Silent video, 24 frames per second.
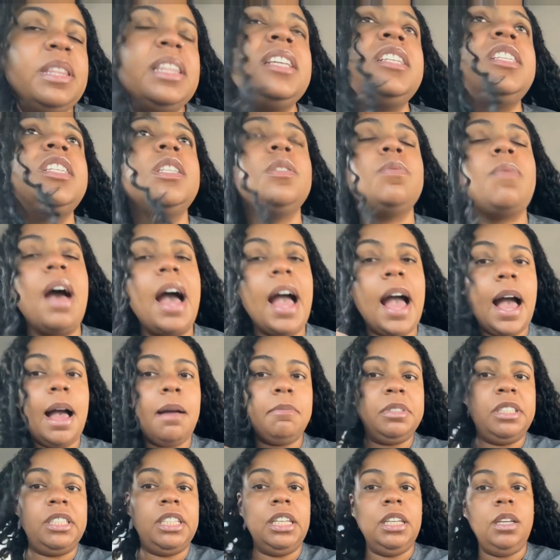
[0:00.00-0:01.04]
this is why
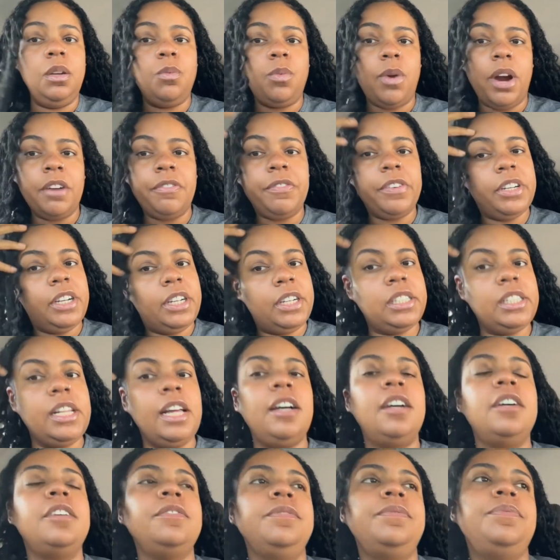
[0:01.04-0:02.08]
I'm team work for
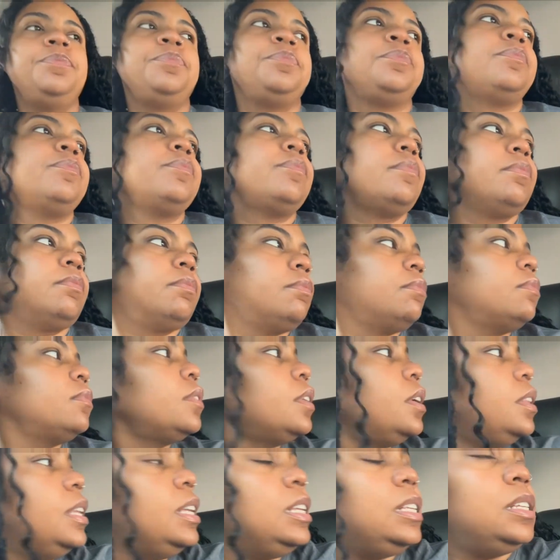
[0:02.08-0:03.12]
yourself.
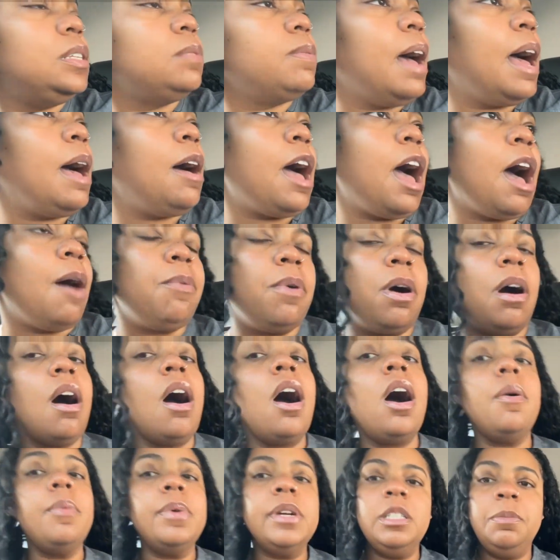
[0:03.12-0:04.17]
This is why I will
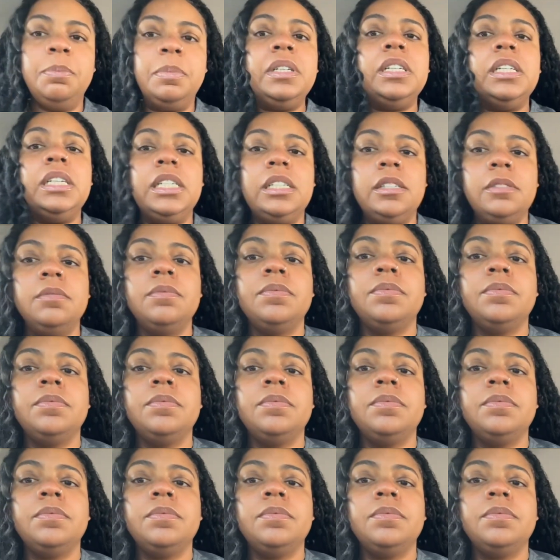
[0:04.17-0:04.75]
always be